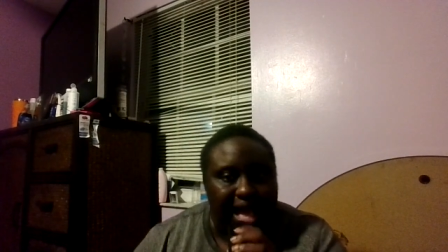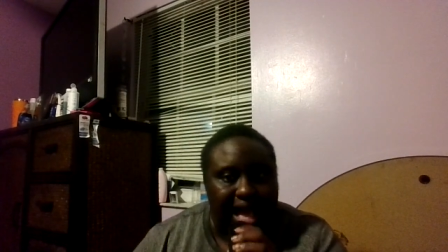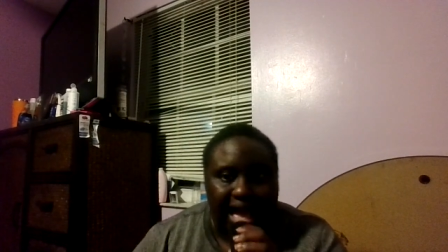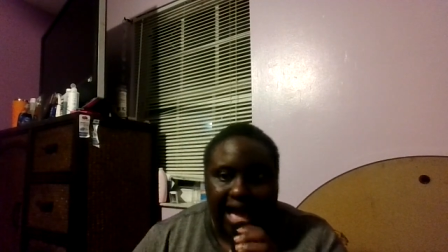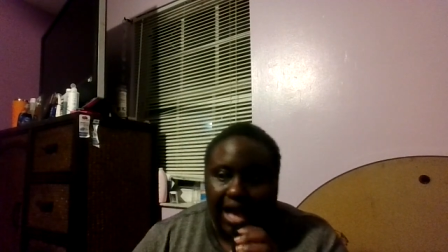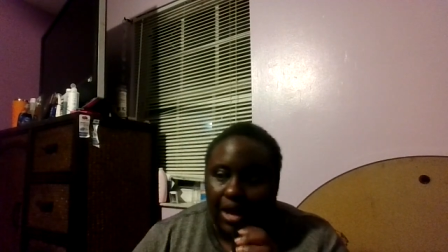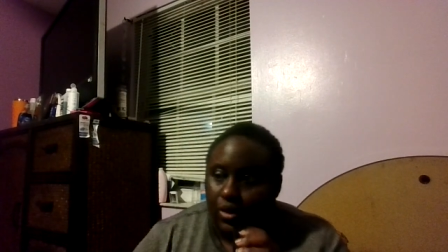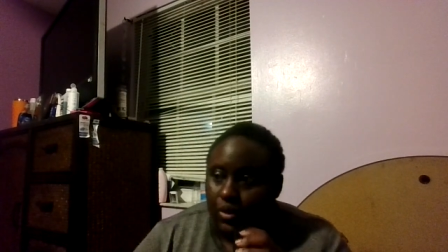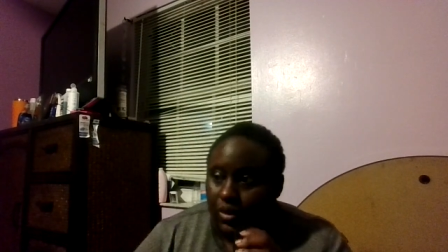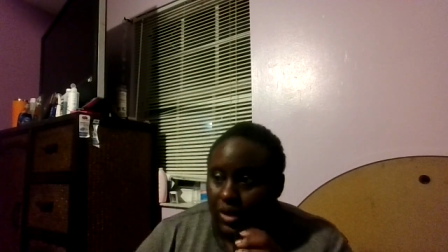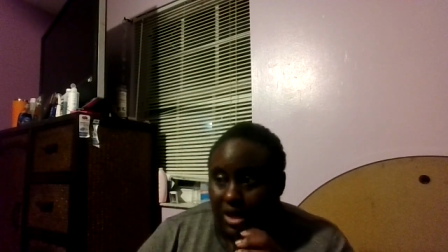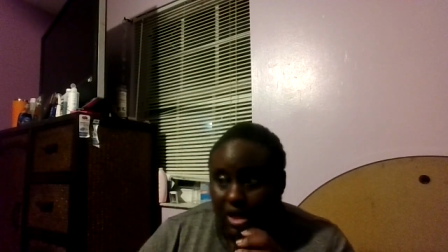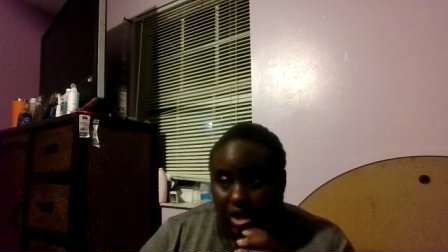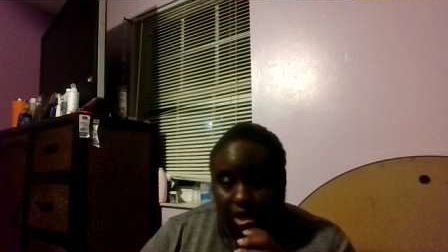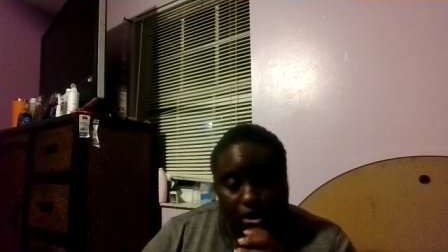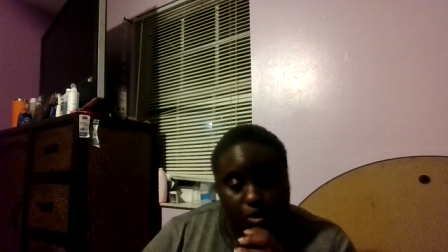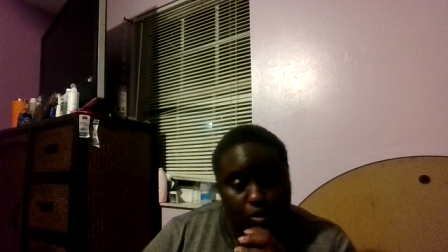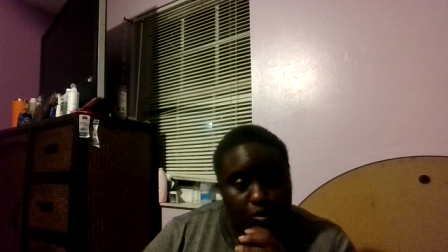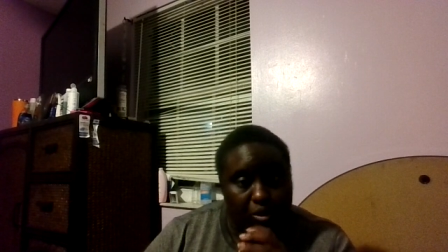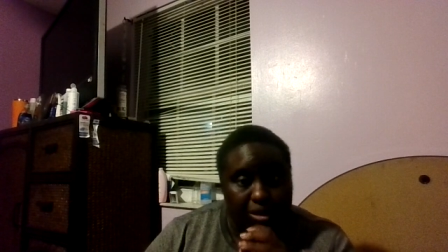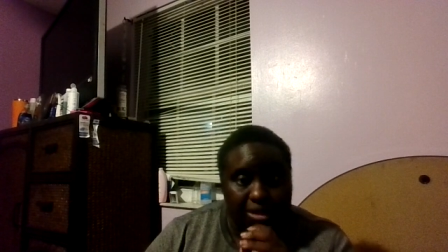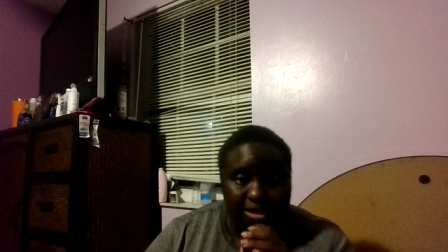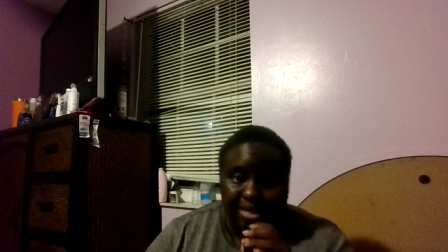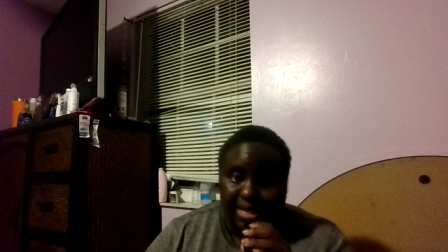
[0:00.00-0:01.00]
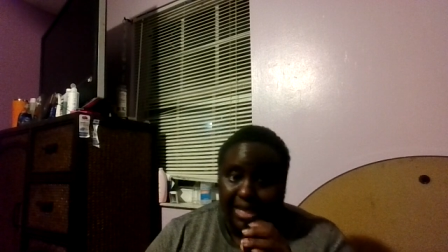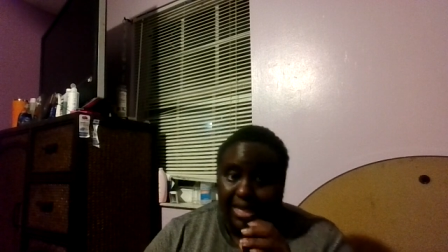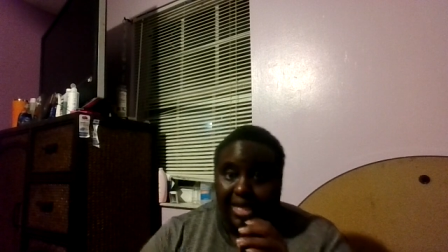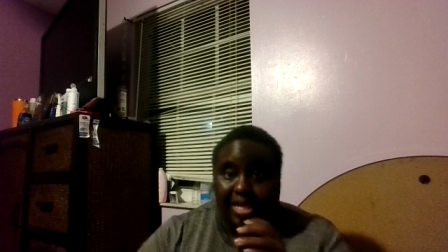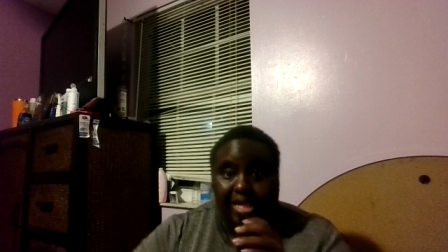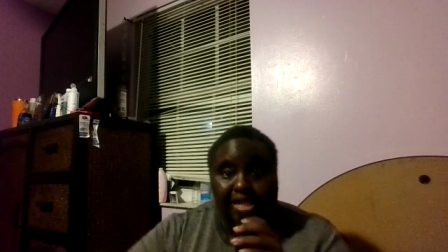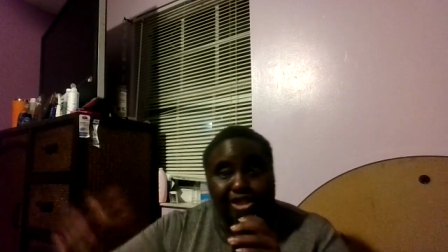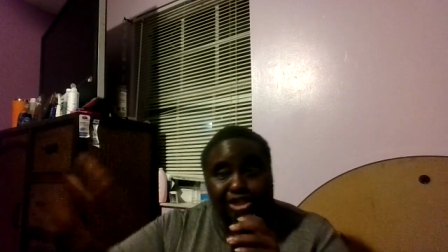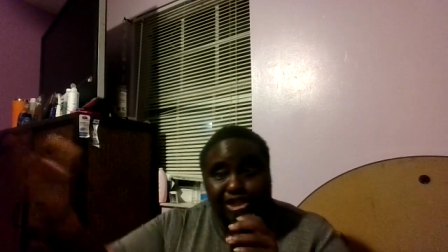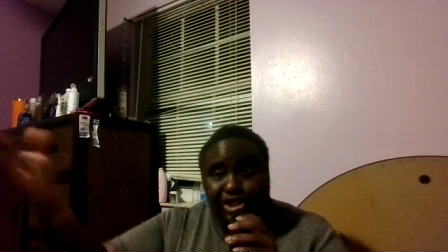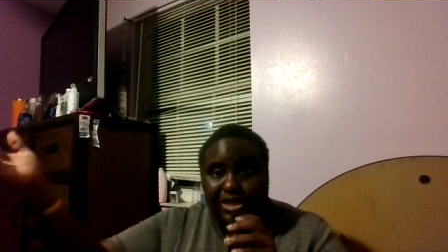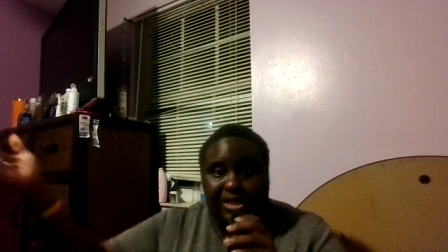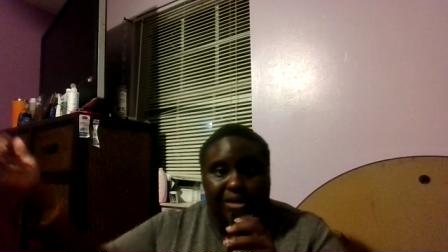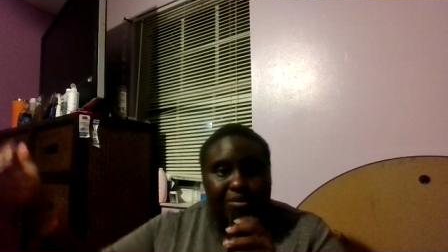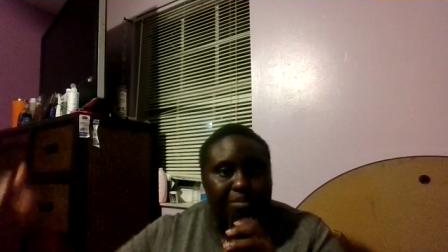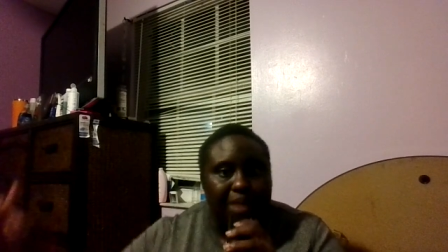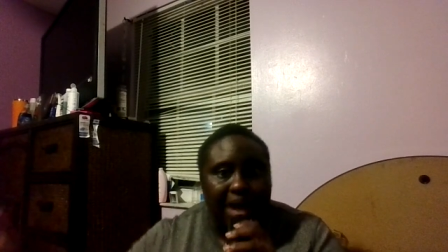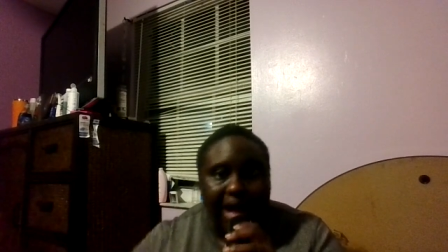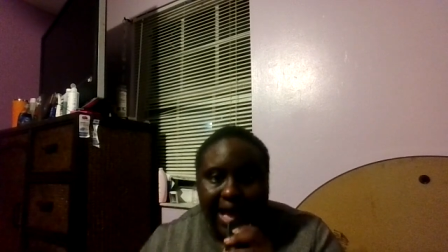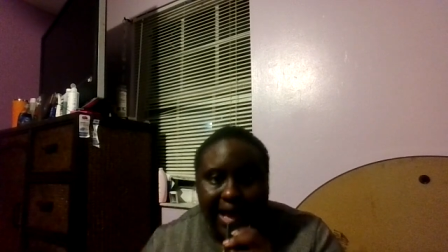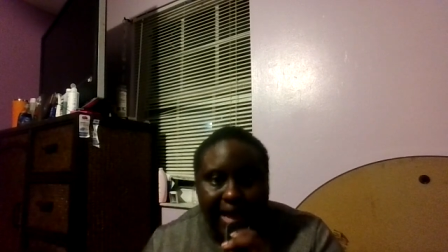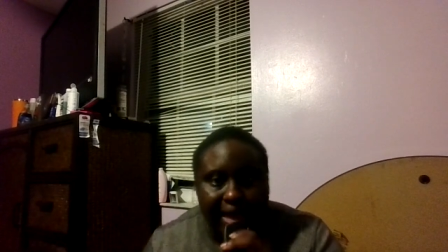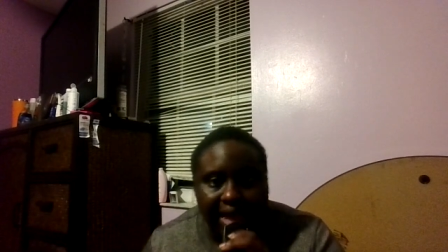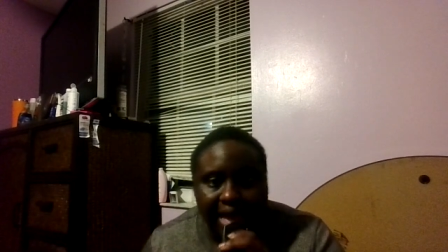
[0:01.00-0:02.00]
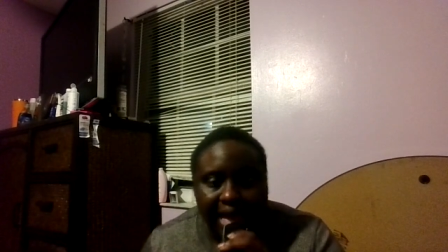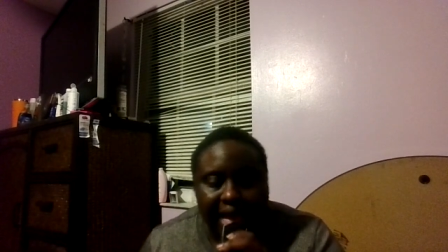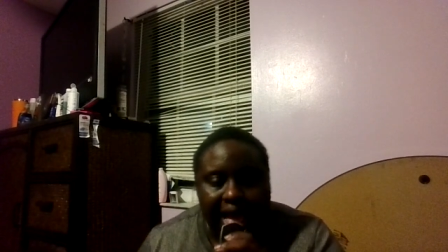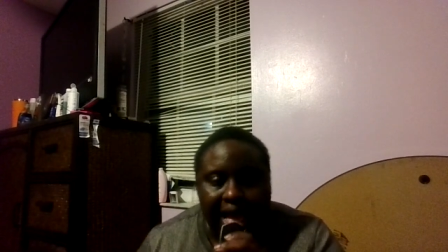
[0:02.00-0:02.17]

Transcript: I don't care what the hell she buy.